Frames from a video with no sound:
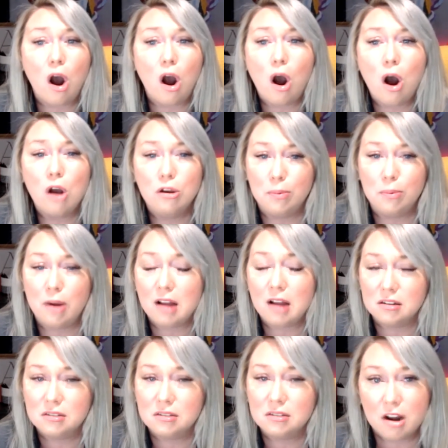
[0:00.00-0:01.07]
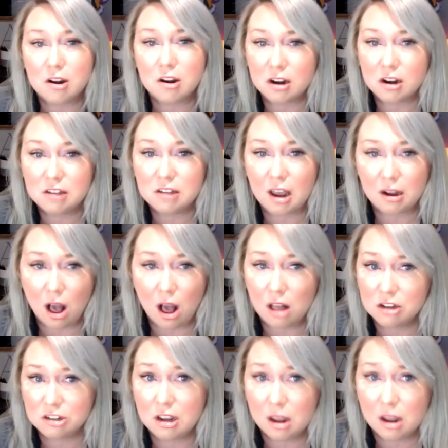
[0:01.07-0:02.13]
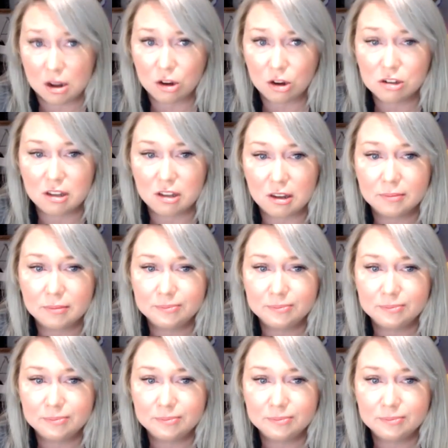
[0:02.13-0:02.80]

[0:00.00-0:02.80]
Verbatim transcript: all who practice veterinary technology and nursing.